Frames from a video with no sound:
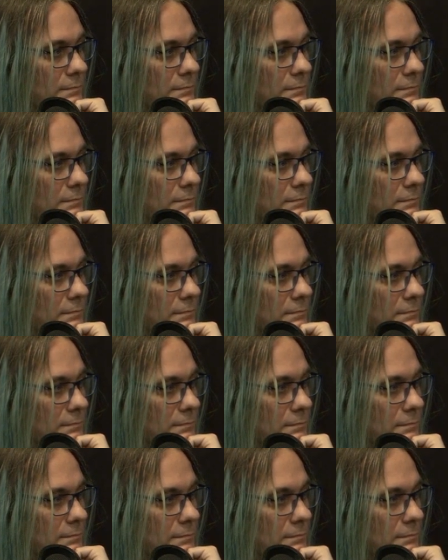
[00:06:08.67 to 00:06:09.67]

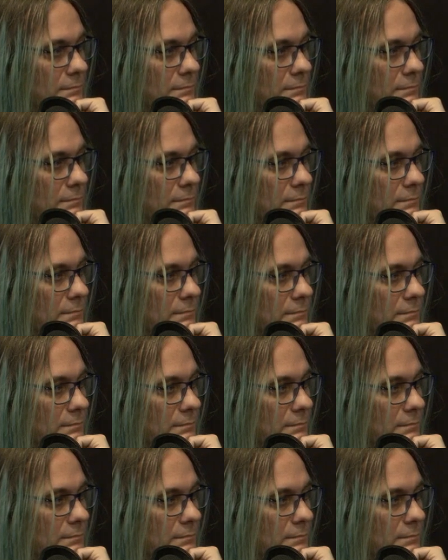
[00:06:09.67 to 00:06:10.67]

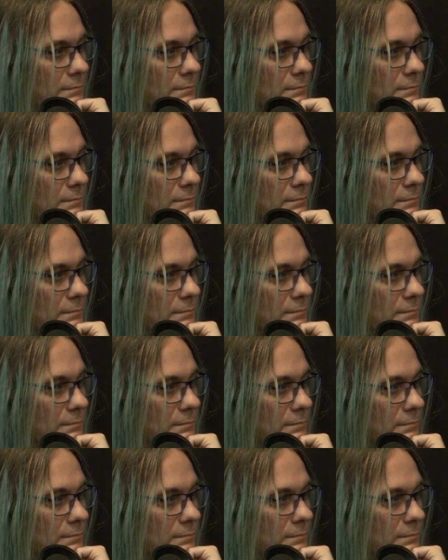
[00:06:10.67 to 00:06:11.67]

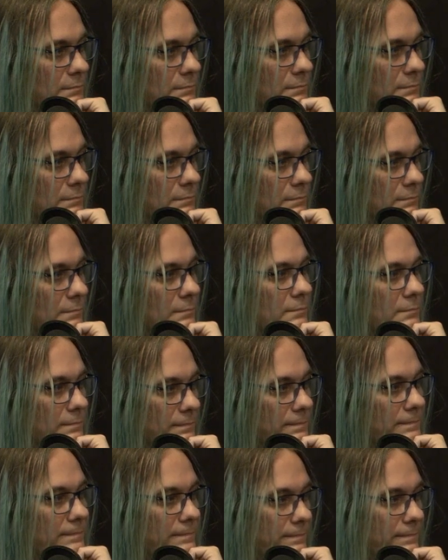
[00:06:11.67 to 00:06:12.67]

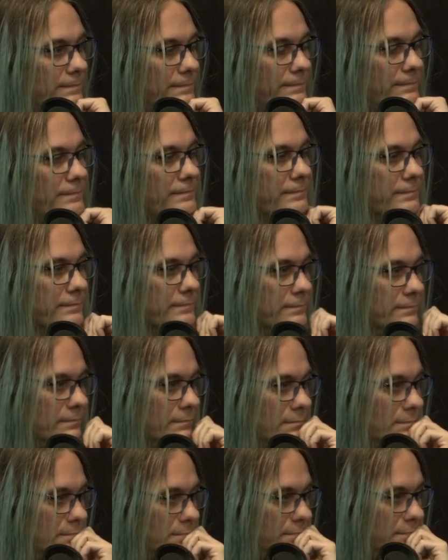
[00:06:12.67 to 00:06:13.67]

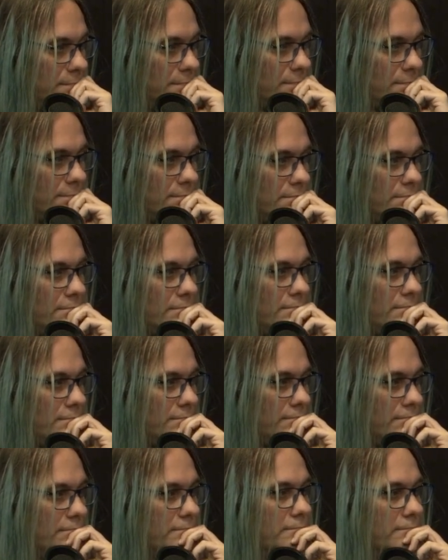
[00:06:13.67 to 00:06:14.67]

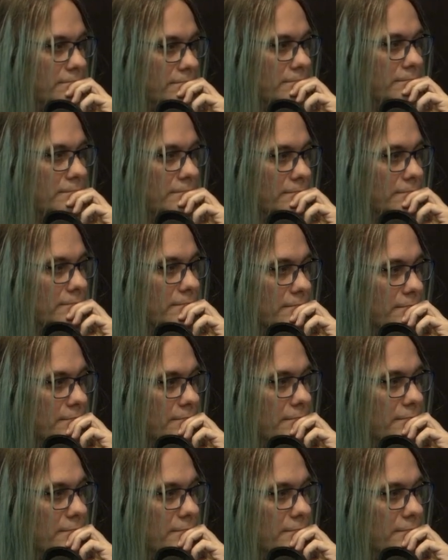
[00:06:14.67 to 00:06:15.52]
This person isn't speaking.